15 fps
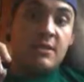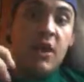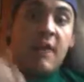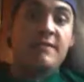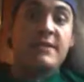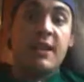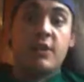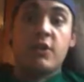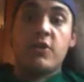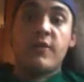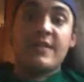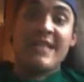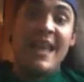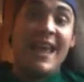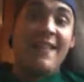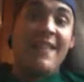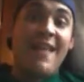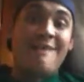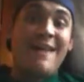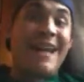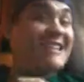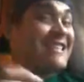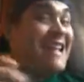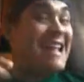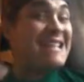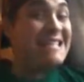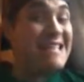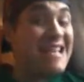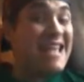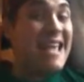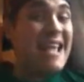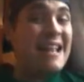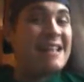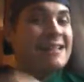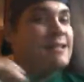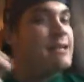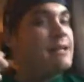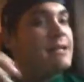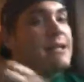Dolph Ziggler to retain that match, and I did.